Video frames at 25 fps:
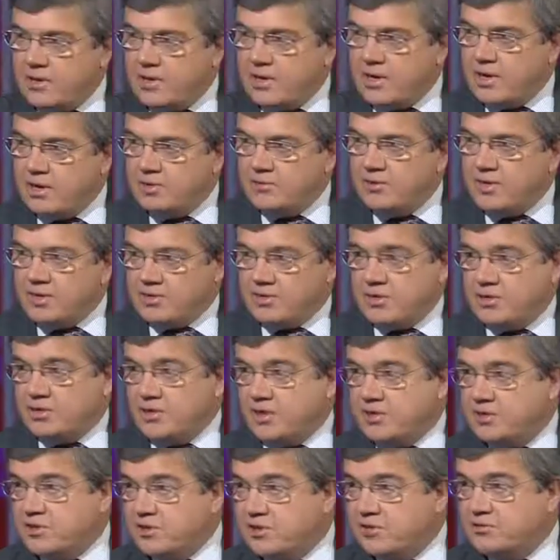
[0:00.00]
Yes,
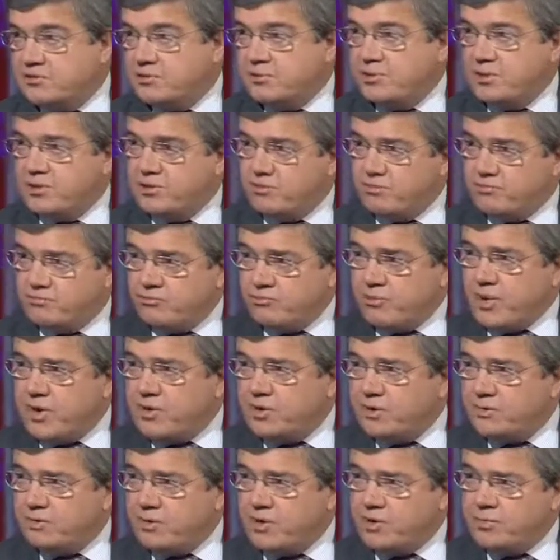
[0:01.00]
it's quite a
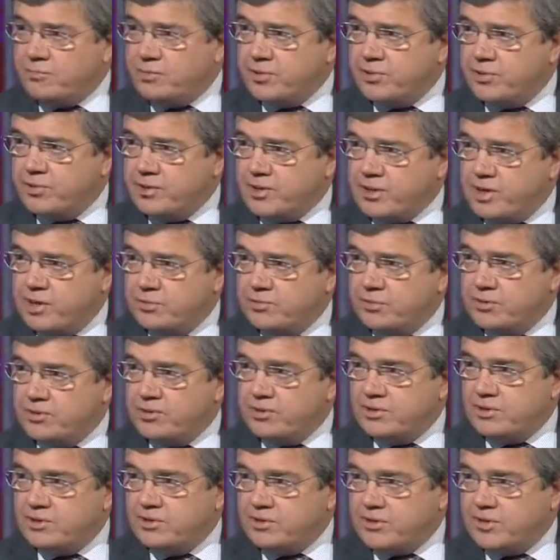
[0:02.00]
dramatic way of putting it,
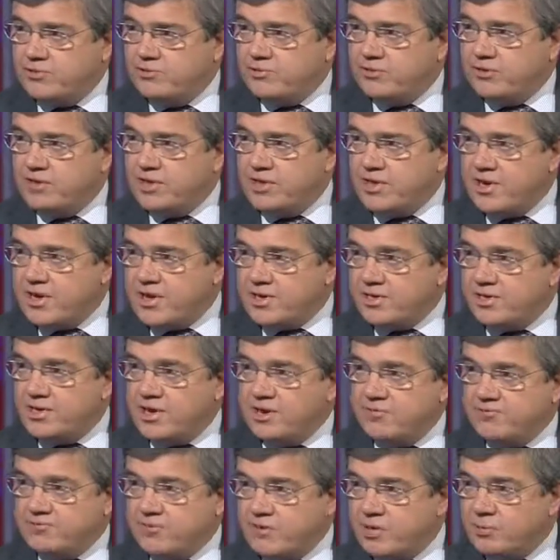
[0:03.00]
but essentially, yes.
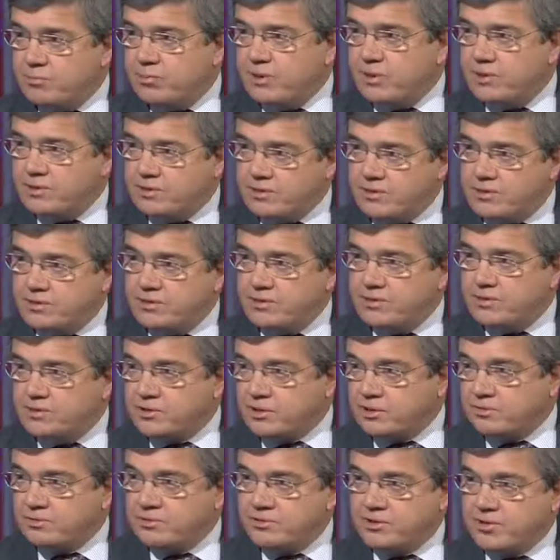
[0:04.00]
If the ability to
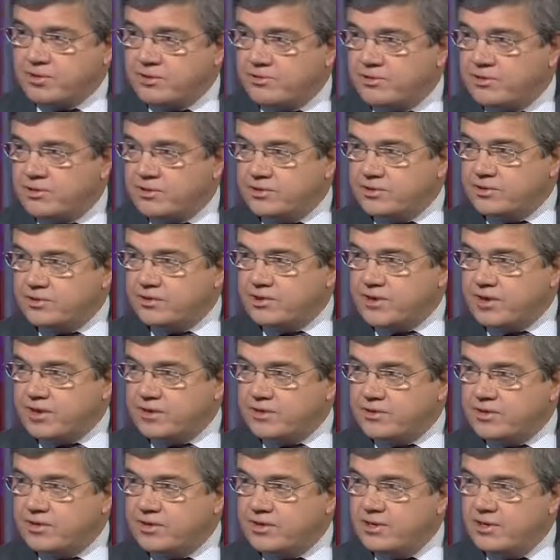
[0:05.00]
stop terrorist
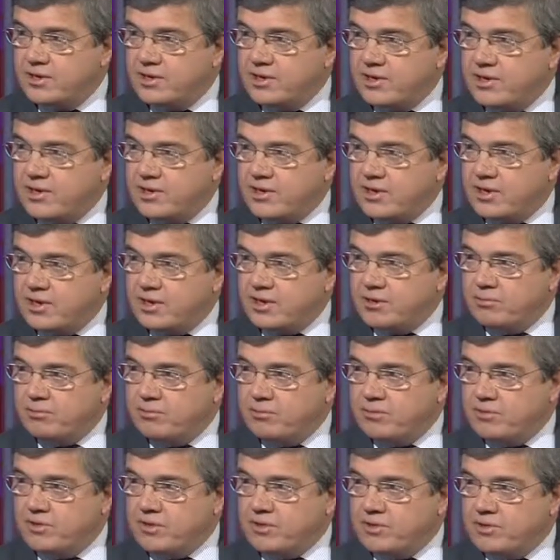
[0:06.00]
attacks
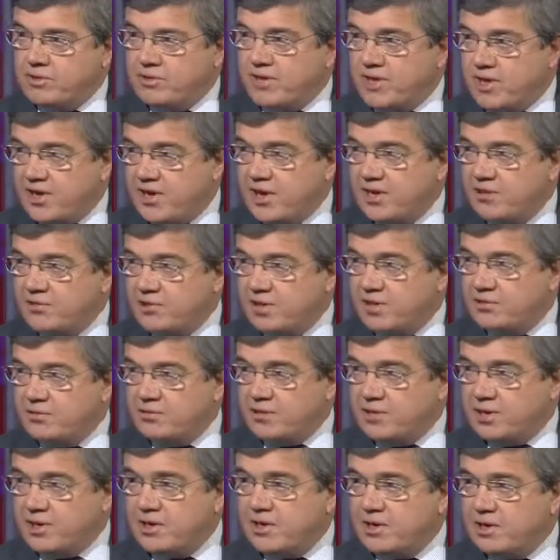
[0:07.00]
is there,
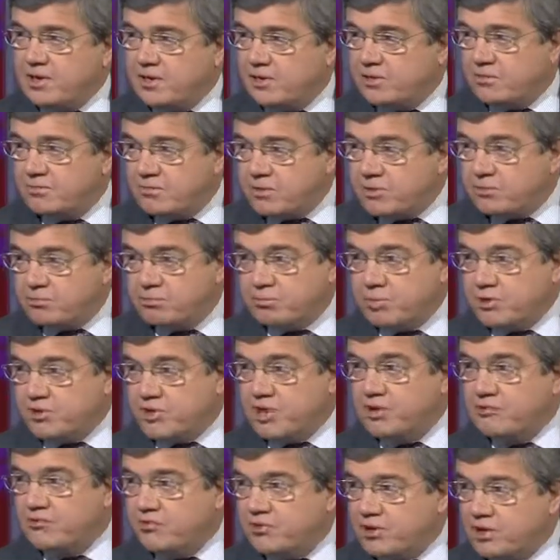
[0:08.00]
then clearly,
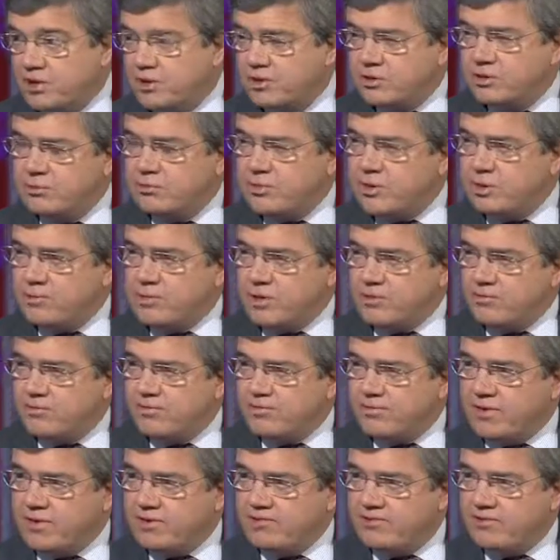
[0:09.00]
potentially, it could be a matter
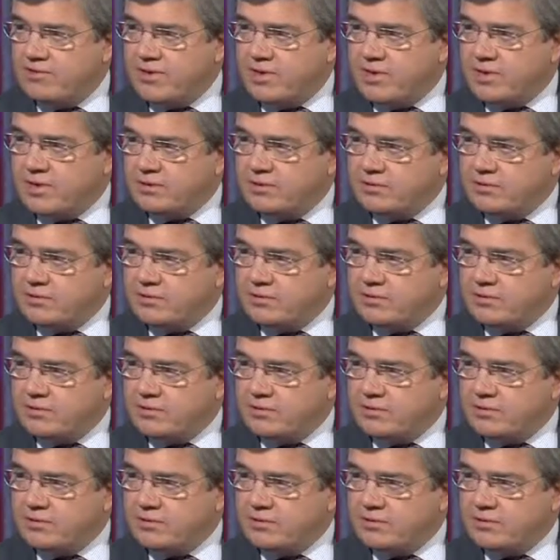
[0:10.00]
of life and death.